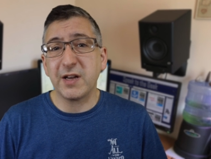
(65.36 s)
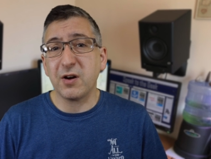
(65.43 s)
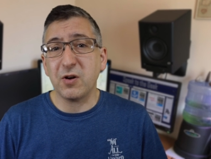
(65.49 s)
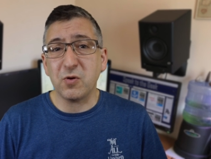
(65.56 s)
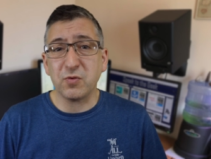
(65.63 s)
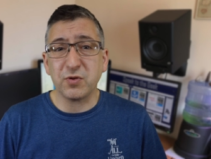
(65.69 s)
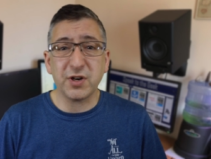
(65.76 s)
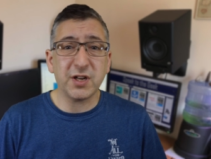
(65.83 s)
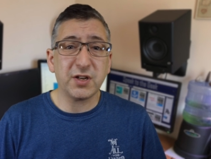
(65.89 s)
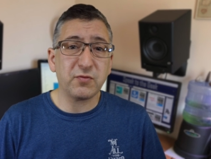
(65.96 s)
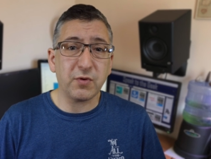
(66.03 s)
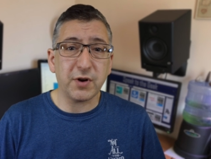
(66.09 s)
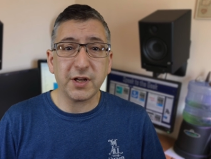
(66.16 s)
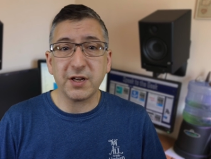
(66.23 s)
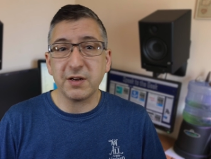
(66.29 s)
cold and it's
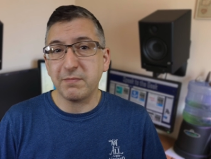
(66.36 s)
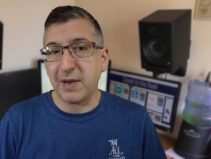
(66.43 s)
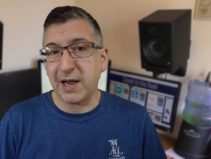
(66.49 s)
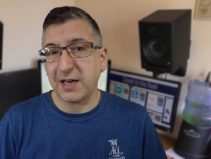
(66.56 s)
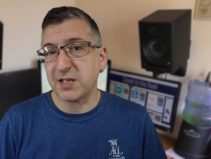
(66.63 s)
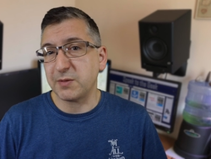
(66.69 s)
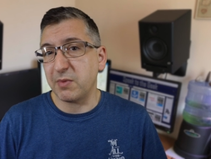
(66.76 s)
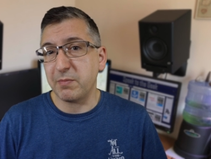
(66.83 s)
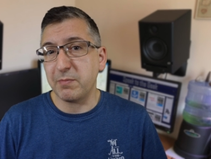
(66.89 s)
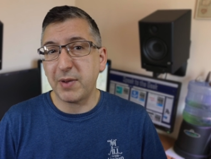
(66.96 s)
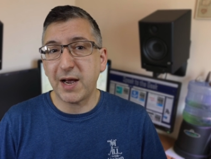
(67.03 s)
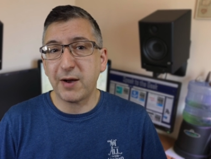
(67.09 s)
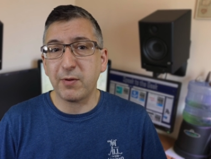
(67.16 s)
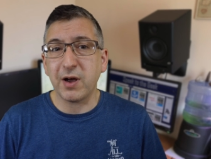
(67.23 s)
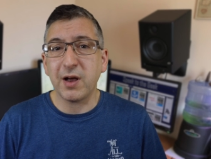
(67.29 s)
running at maximum
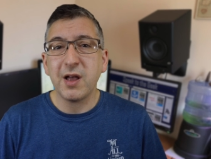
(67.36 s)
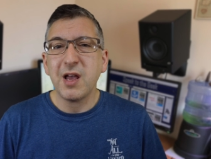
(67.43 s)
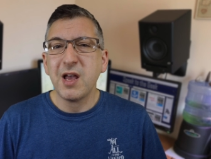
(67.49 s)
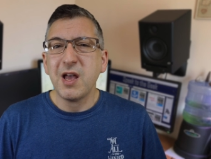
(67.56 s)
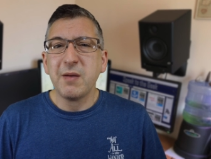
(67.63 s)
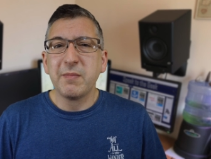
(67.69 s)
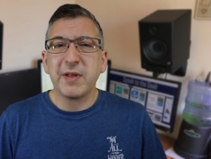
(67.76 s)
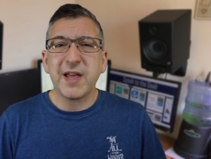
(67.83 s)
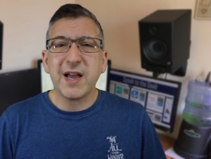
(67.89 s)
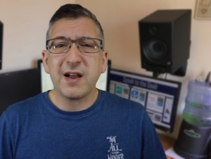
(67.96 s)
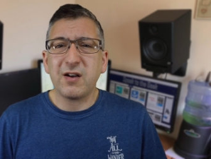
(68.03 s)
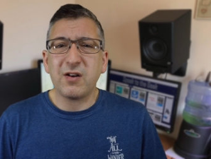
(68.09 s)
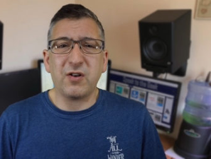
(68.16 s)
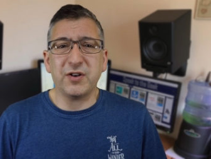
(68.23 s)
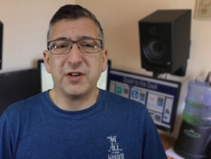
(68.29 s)
power. But
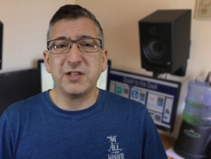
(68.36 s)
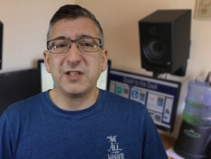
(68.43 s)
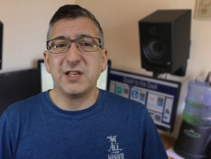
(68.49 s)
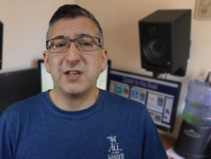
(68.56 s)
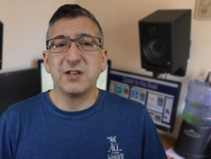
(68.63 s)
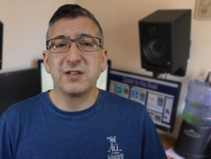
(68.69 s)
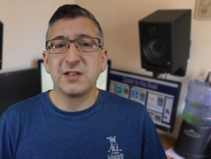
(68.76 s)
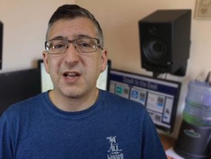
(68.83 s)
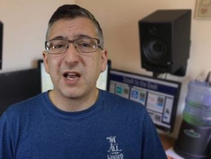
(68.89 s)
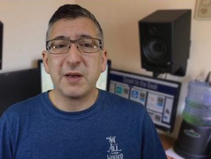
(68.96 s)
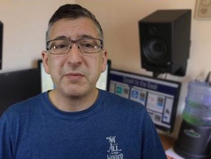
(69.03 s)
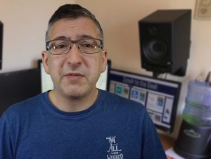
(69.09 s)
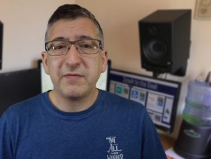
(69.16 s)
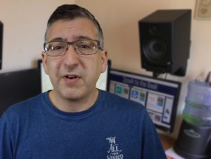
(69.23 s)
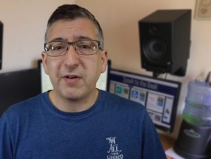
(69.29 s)
that honestly doesn't
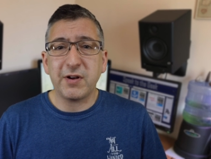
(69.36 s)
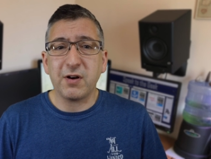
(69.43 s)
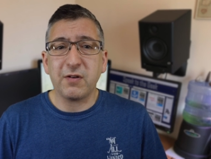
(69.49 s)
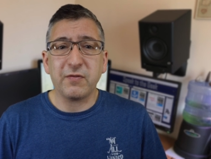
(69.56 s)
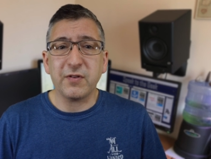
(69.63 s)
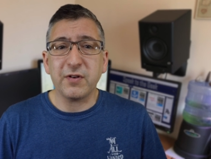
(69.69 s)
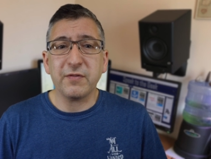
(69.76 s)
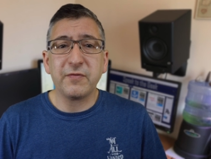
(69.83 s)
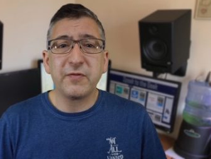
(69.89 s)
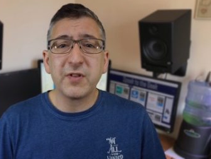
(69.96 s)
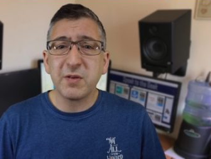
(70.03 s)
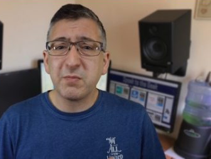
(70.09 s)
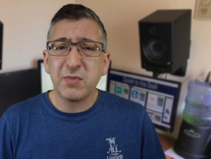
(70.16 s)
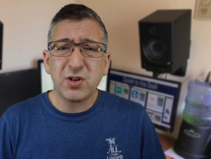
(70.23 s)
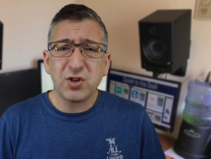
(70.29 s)
happen very often. For
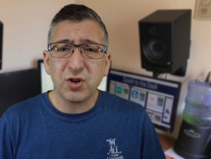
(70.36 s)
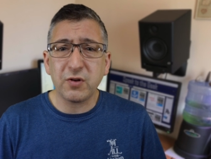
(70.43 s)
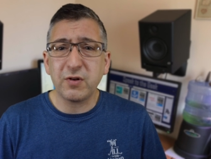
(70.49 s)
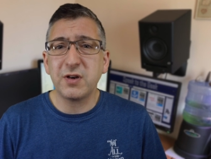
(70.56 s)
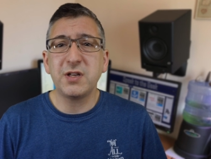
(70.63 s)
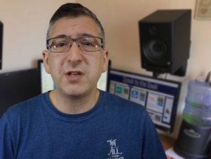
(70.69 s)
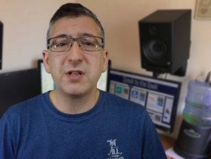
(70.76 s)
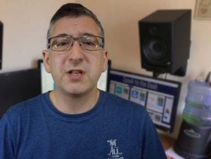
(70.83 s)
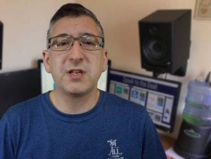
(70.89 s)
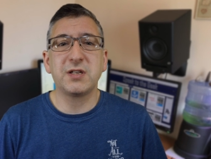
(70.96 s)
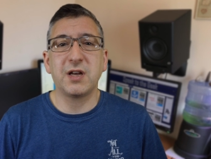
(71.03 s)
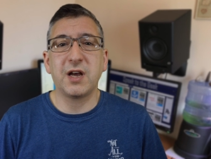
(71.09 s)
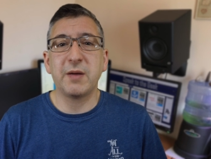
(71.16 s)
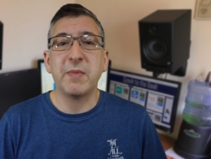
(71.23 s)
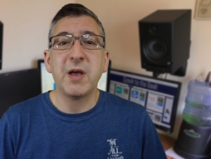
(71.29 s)
the majority of the
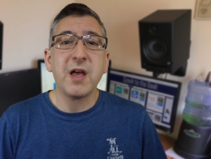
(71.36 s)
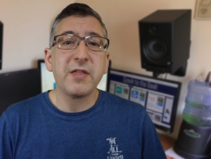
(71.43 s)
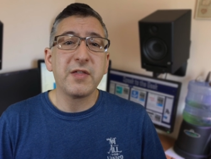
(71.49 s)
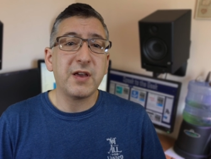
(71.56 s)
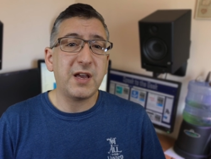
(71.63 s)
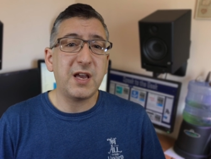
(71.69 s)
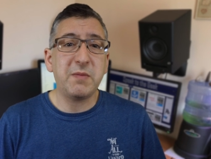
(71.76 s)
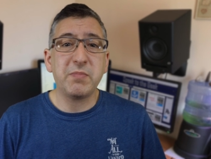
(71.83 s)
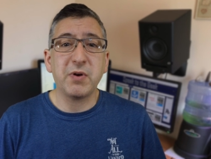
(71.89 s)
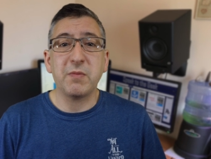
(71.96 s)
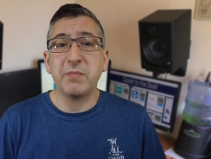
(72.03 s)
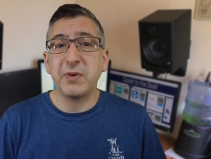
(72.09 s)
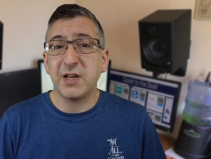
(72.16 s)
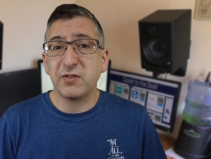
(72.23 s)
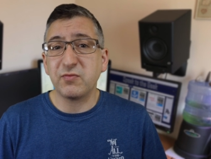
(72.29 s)
time, the heat
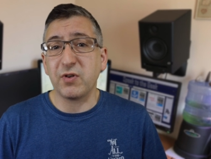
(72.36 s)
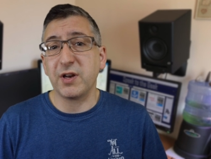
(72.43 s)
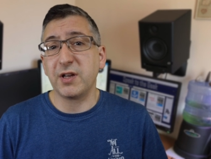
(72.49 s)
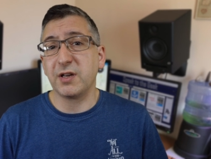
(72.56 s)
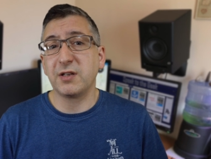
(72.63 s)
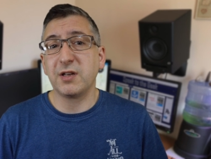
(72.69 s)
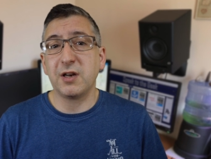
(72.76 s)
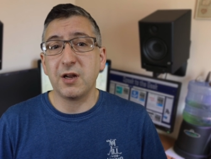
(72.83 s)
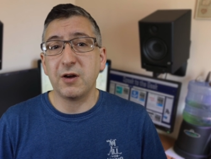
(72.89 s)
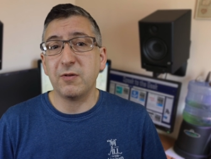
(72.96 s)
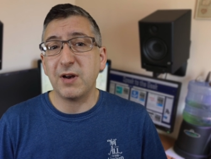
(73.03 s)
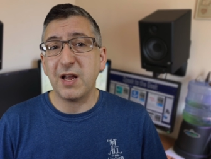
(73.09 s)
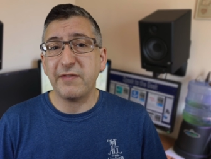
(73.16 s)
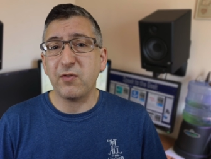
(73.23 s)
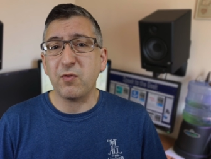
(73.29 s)
pump is running at a low
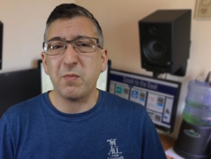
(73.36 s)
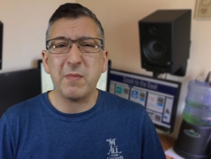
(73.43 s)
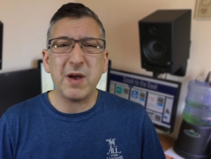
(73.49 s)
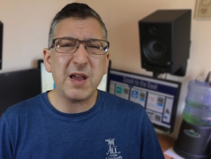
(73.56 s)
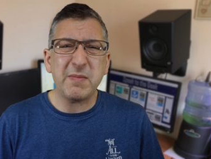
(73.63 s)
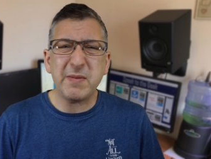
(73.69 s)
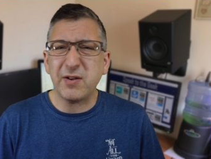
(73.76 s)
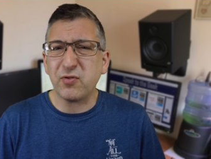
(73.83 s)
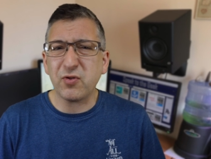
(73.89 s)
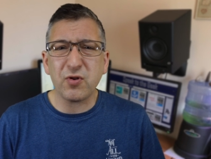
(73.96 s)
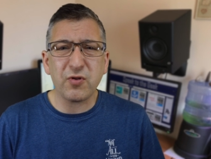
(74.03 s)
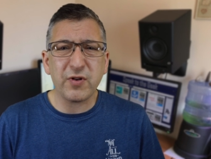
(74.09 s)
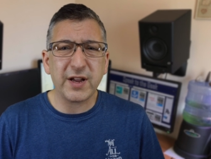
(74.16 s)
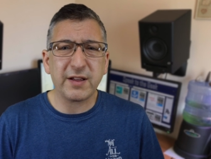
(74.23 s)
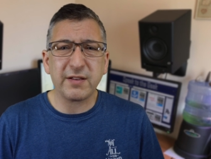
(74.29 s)
level, maybe
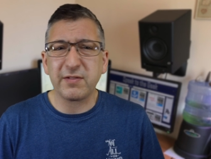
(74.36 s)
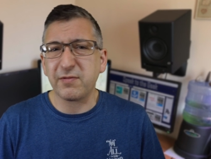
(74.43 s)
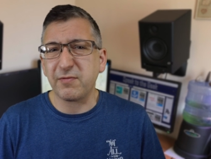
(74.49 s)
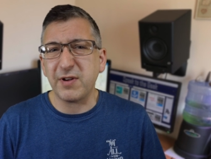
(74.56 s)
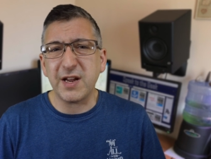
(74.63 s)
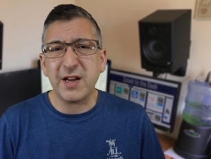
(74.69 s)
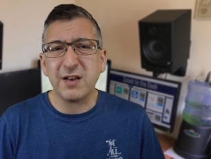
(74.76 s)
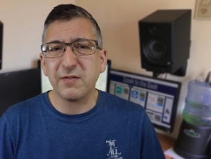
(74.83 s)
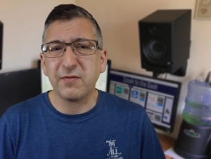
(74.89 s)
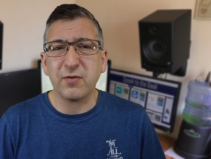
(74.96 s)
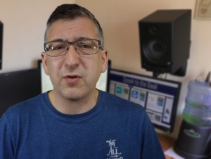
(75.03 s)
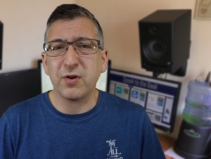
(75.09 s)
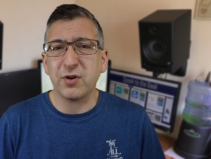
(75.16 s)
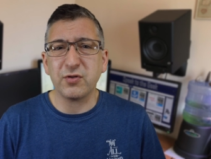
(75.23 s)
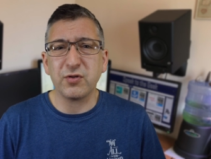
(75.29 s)
drawing 300 to
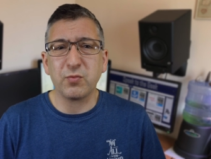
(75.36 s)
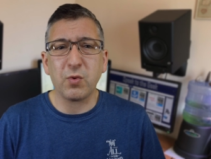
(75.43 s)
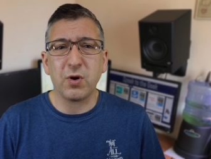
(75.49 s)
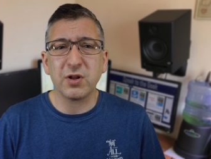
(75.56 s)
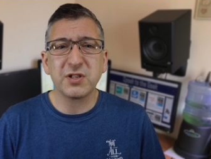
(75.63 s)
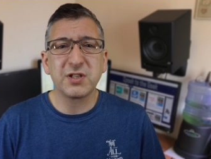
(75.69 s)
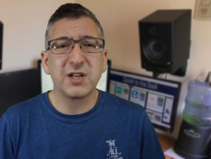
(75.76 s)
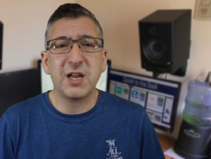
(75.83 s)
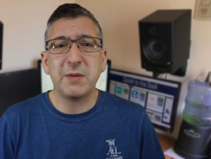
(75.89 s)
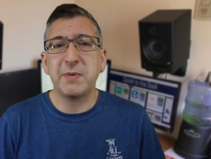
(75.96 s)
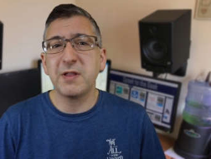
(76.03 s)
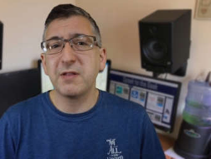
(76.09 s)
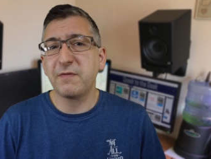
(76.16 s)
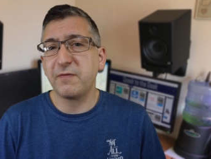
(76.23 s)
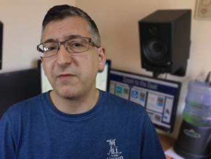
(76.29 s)
400 watts,
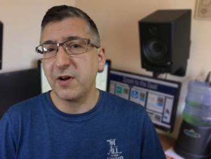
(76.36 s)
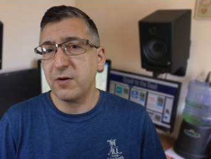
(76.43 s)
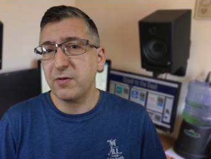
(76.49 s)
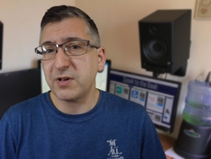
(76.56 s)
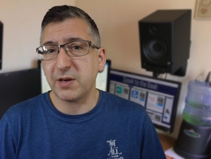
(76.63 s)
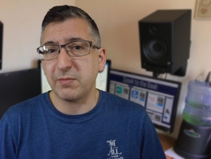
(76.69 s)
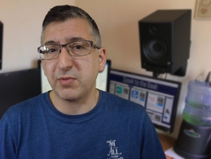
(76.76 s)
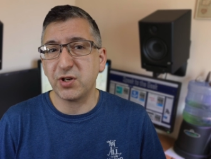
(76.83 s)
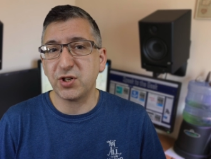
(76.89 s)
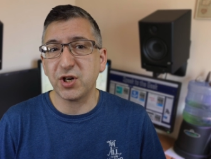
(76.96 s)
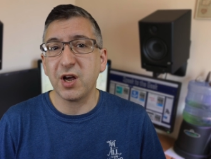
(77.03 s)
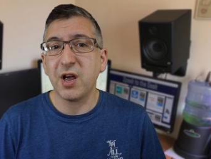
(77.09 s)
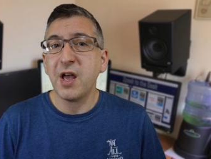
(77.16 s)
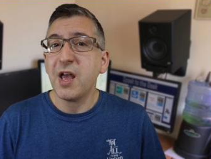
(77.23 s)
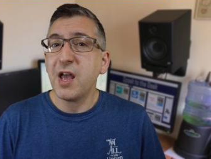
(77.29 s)
keeping the flow
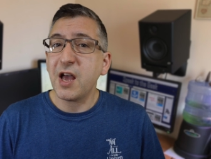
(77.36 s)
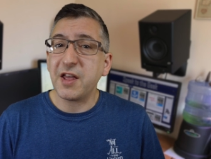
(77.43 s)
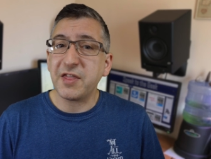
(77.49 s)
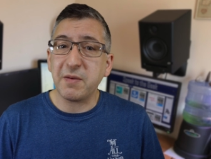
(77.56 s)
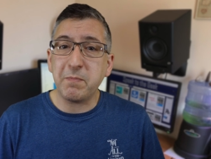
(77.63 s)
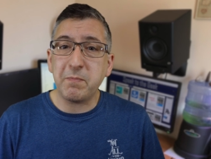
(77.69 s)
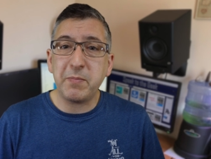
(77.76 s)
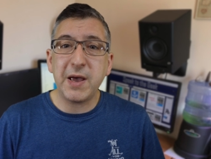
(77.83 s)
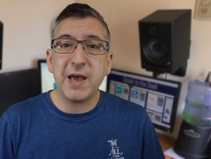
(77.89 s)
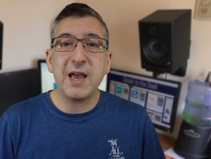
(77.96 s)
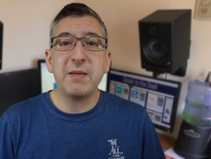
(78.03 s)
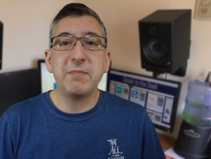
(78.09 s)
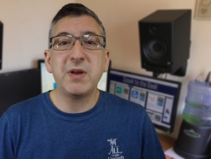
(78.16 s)
temperature at the bare